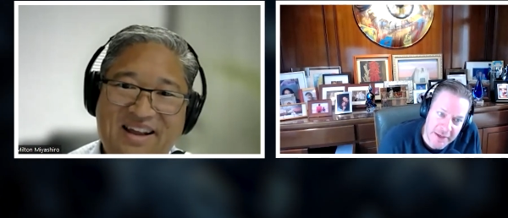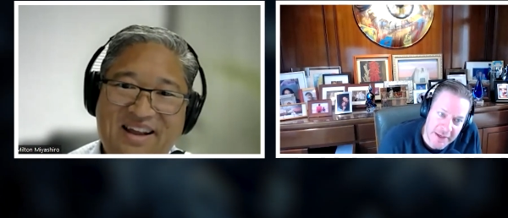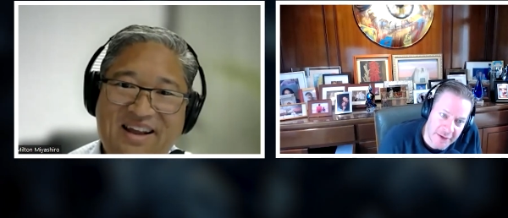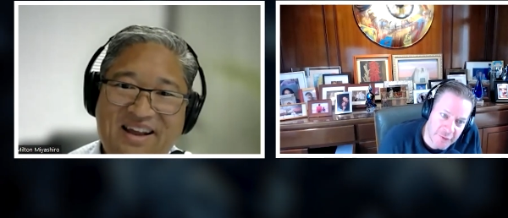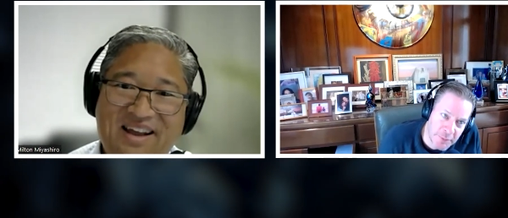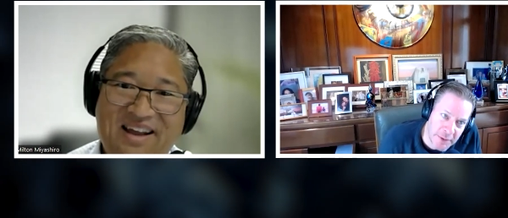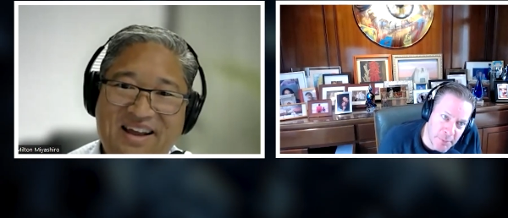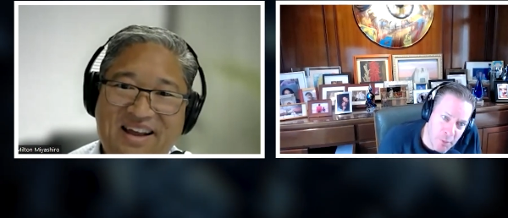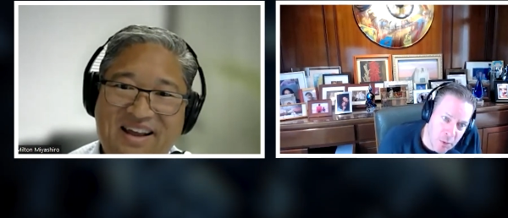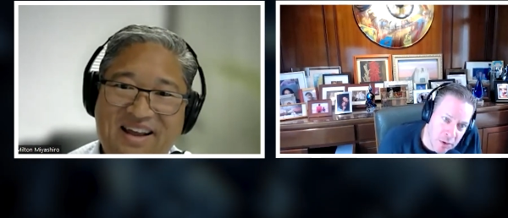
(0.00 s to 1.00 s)
Speaker 1: because
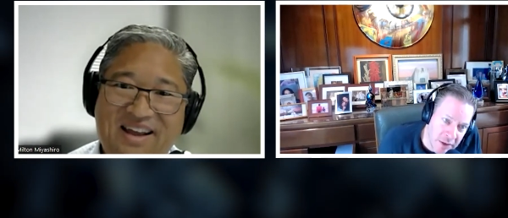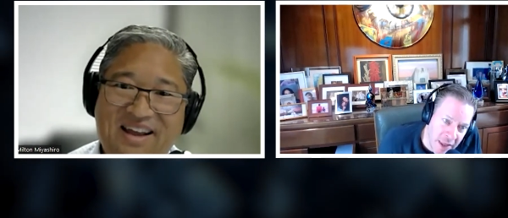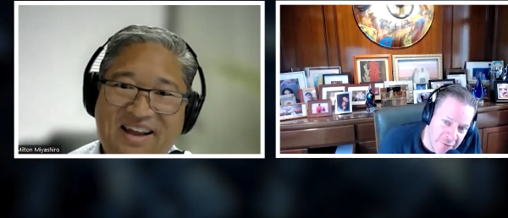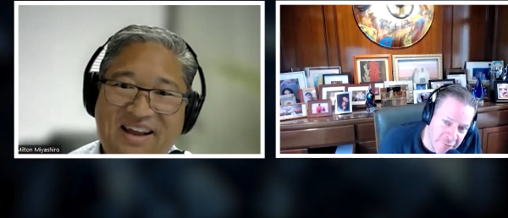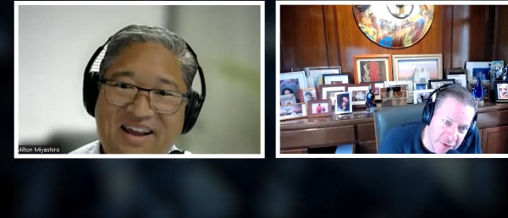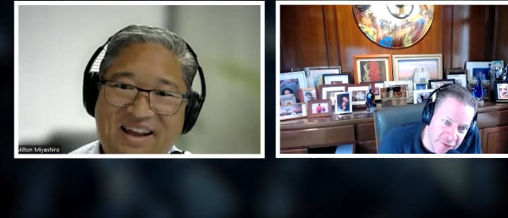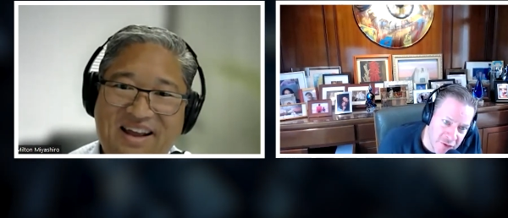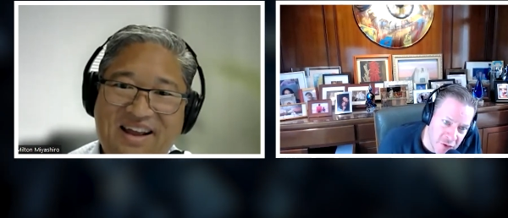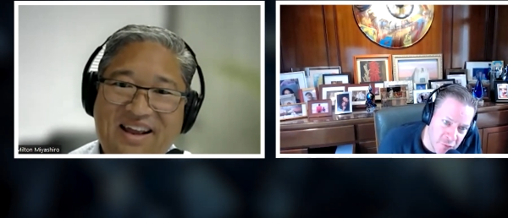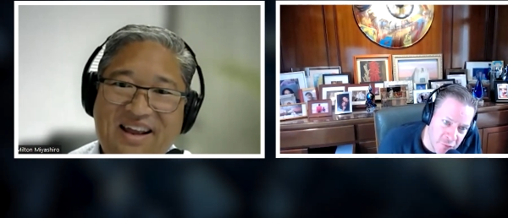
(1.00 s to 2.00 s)
people were
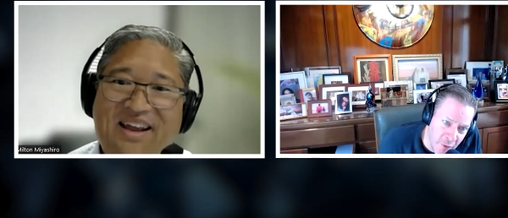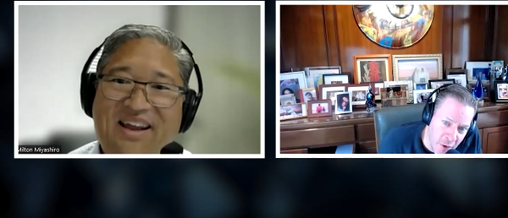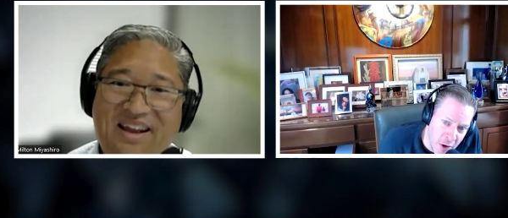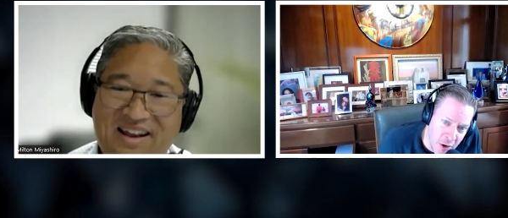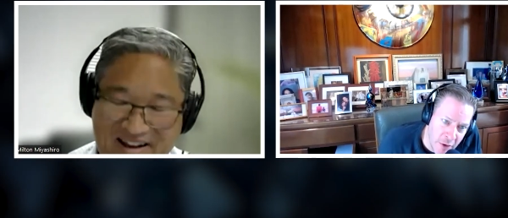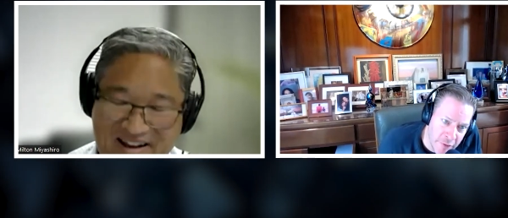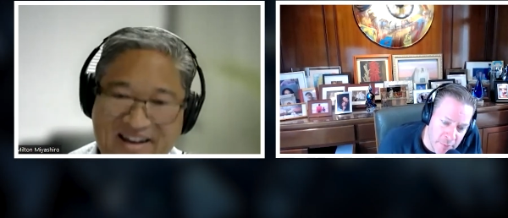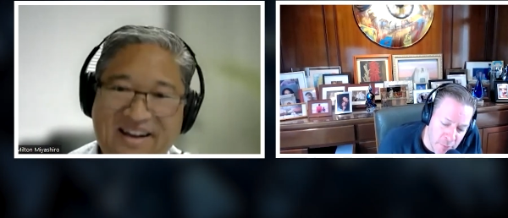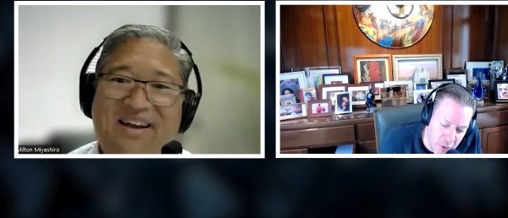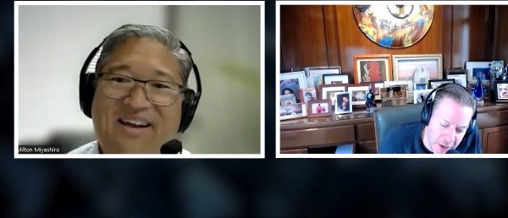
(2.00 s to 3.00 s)
leveraged too far
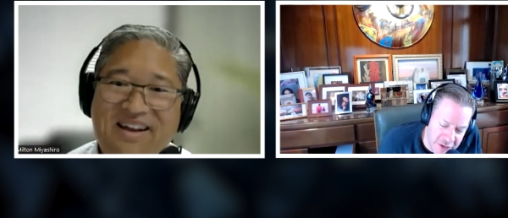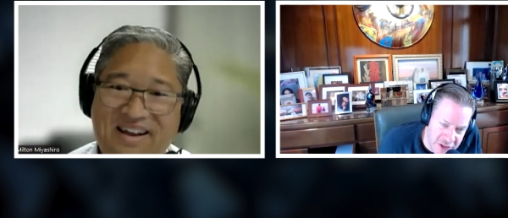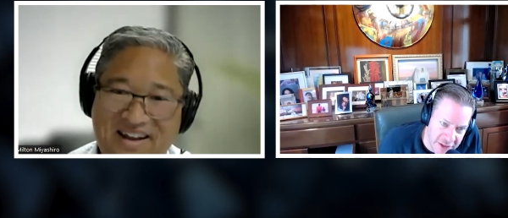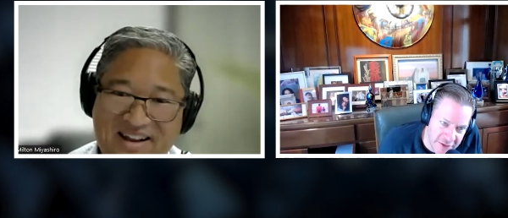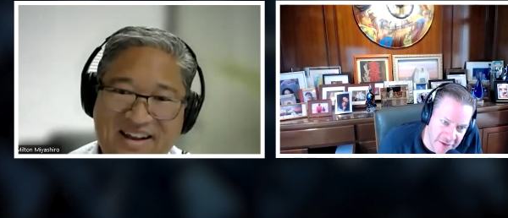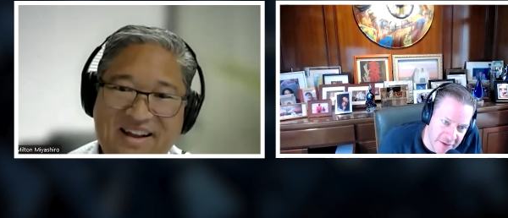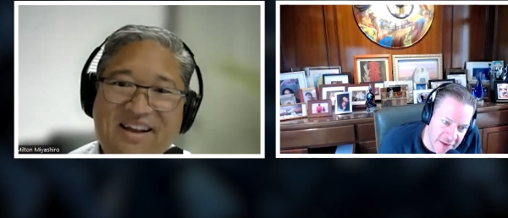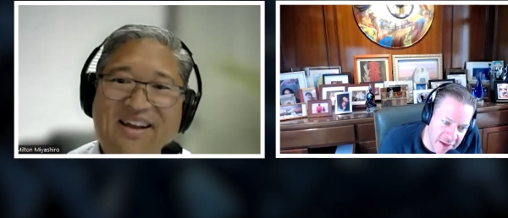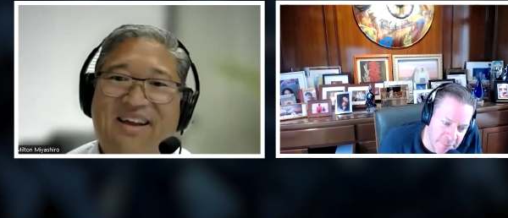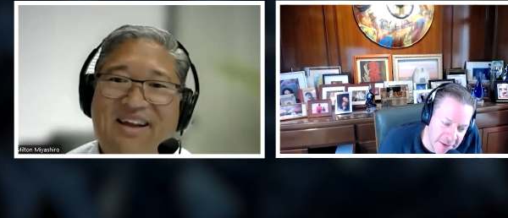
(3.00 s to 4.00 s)
on their mortgages
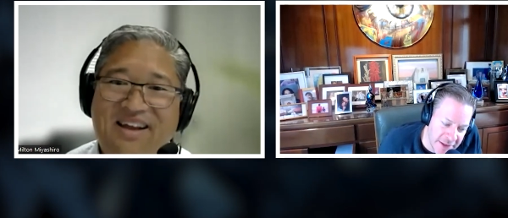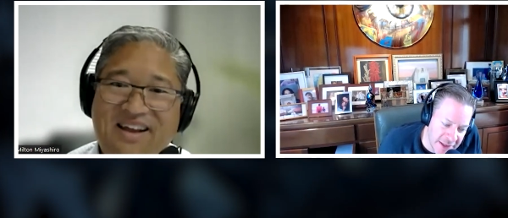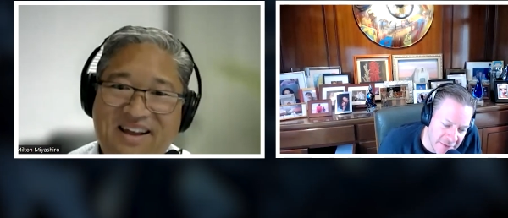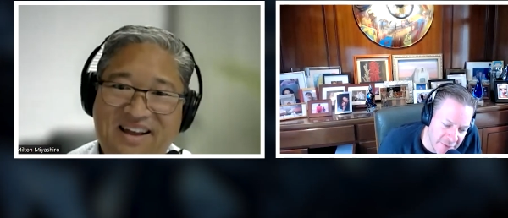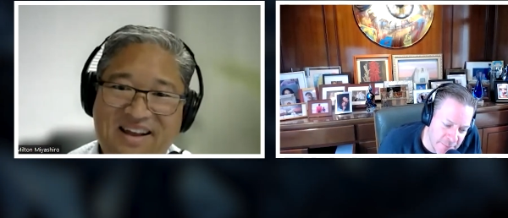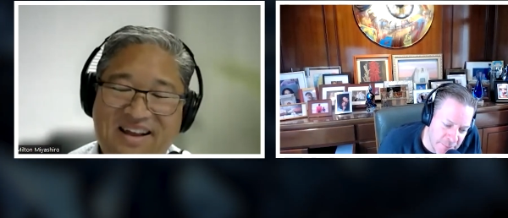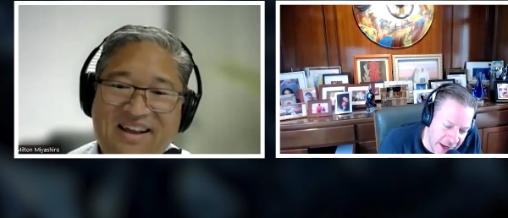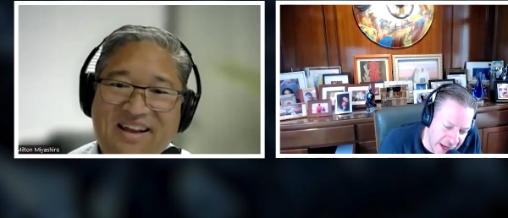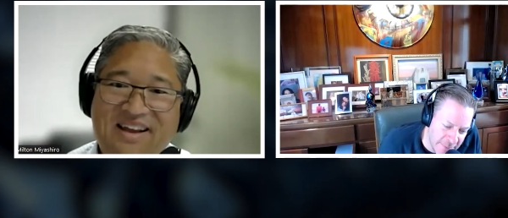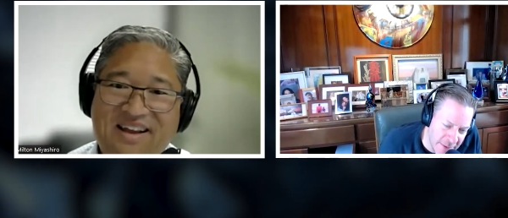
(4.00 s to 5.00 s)
and they'd been given
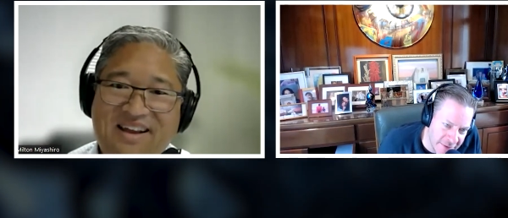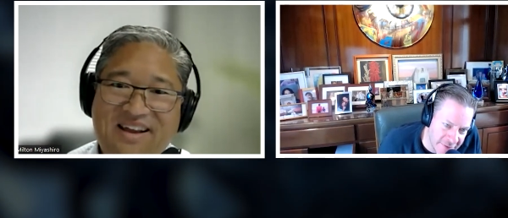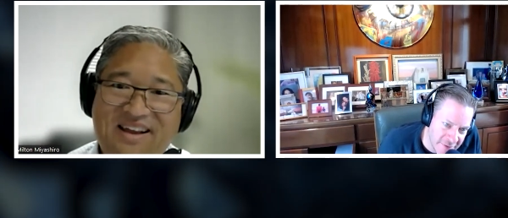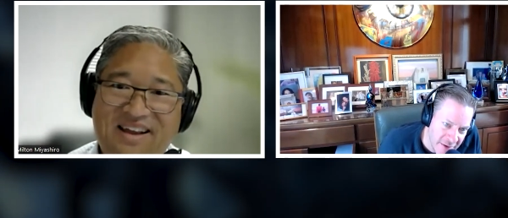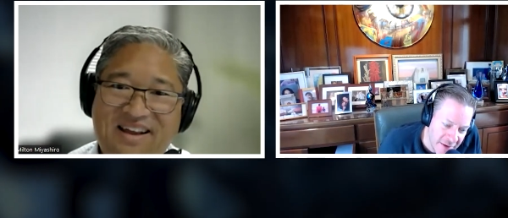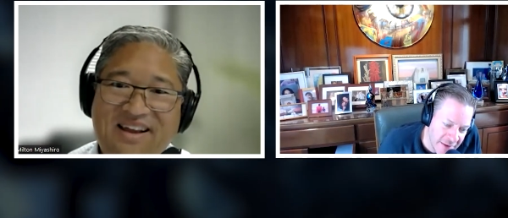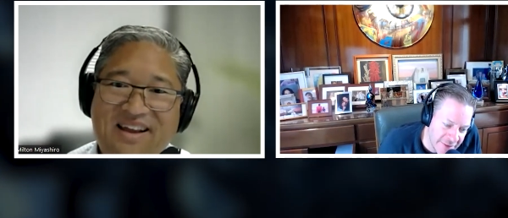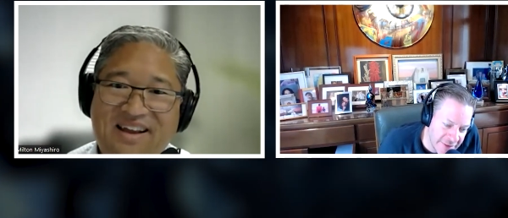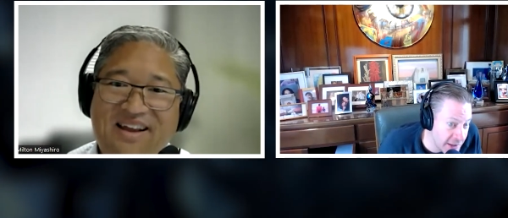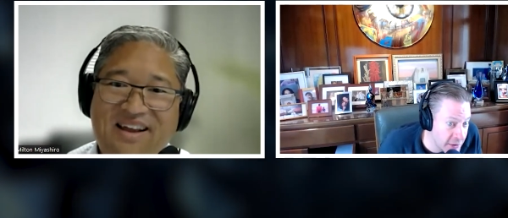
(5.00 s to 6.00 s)
payments
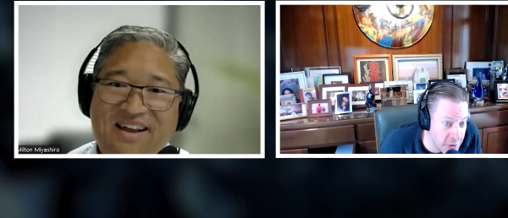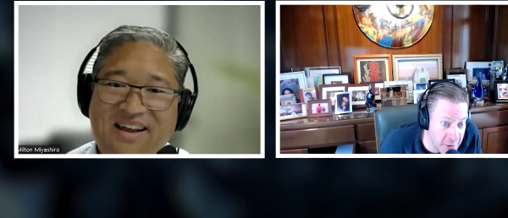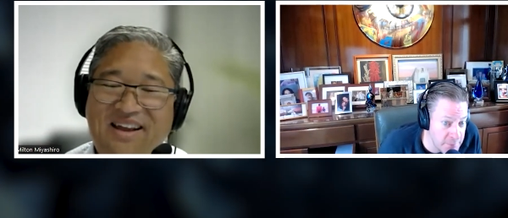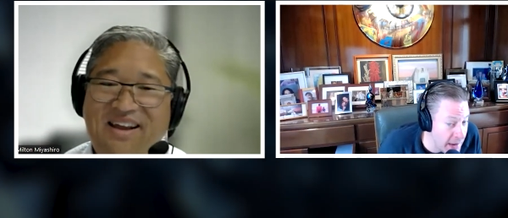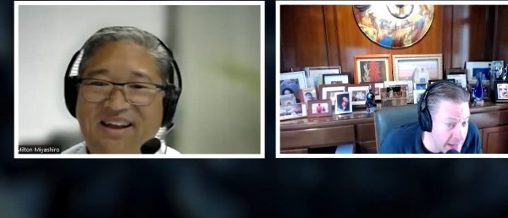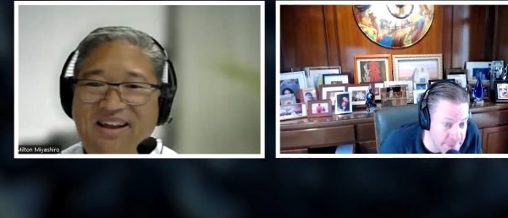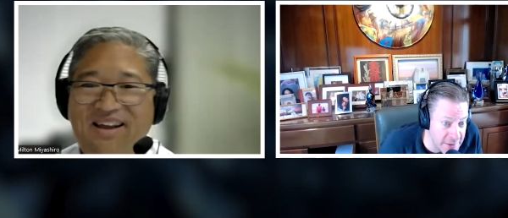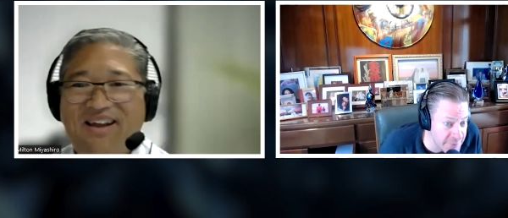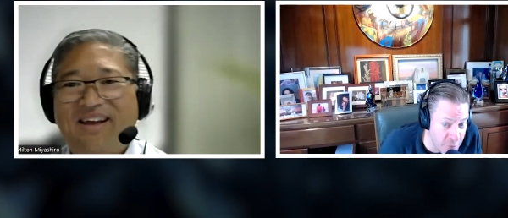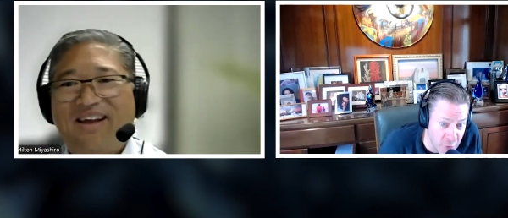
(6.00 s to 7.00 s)
that they could
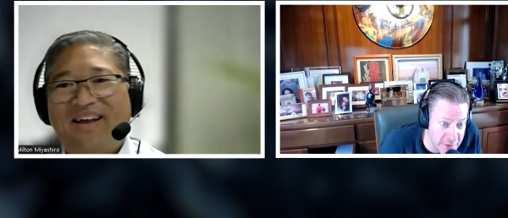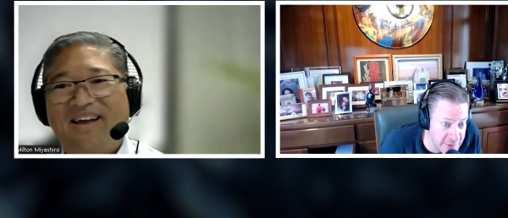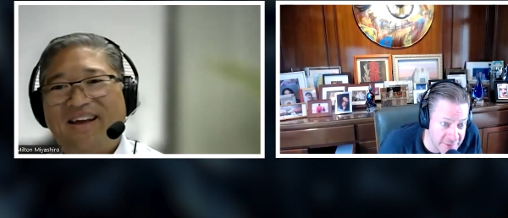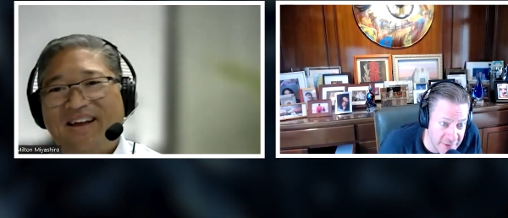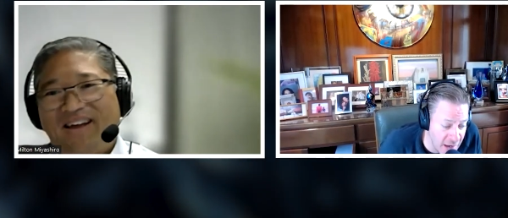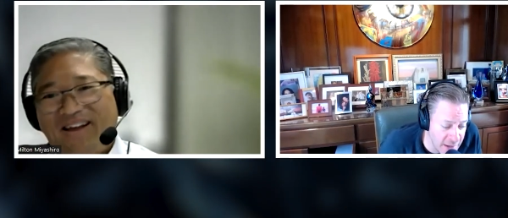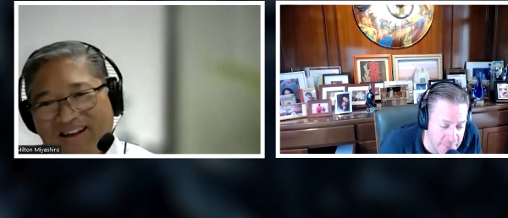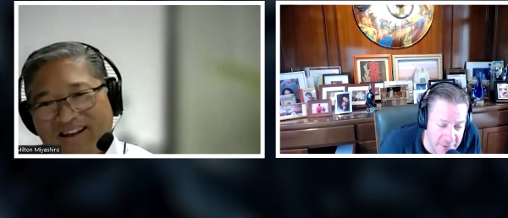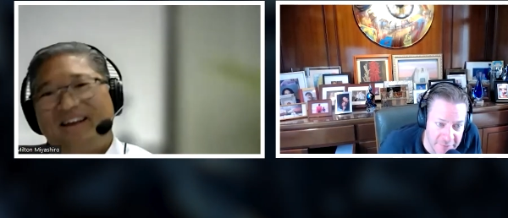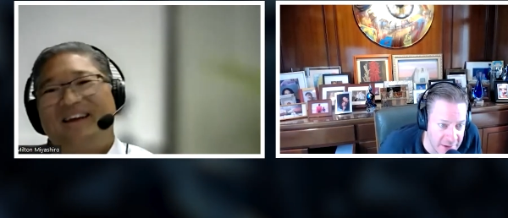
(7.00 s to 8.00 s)
maybe afford at the time, but if